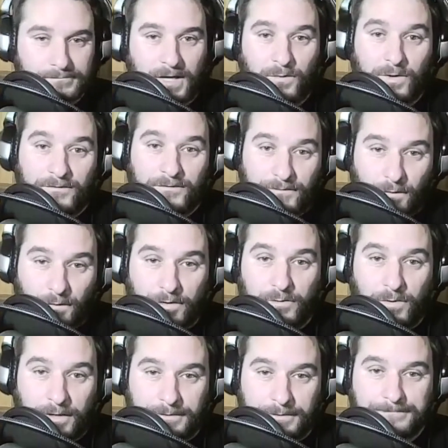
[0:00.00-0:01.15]
I went
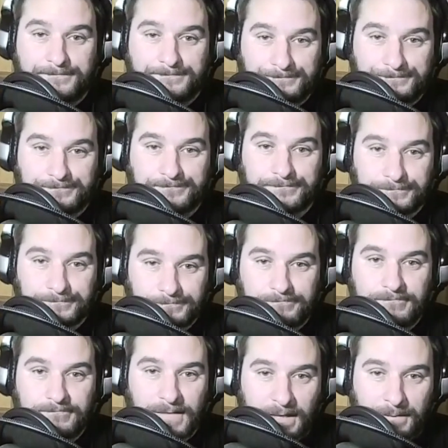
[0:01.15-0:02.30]
4-1
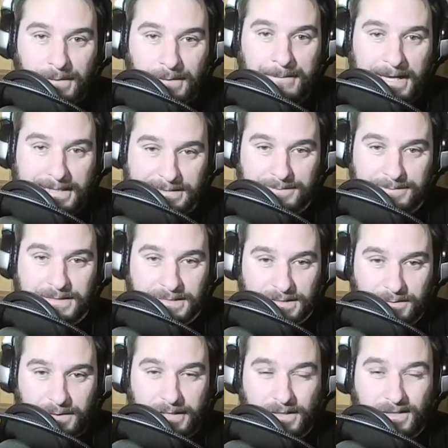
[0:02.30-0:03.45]
in my matchups this
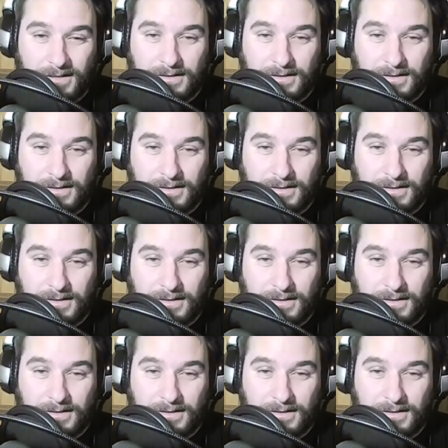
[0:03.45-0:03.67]
week.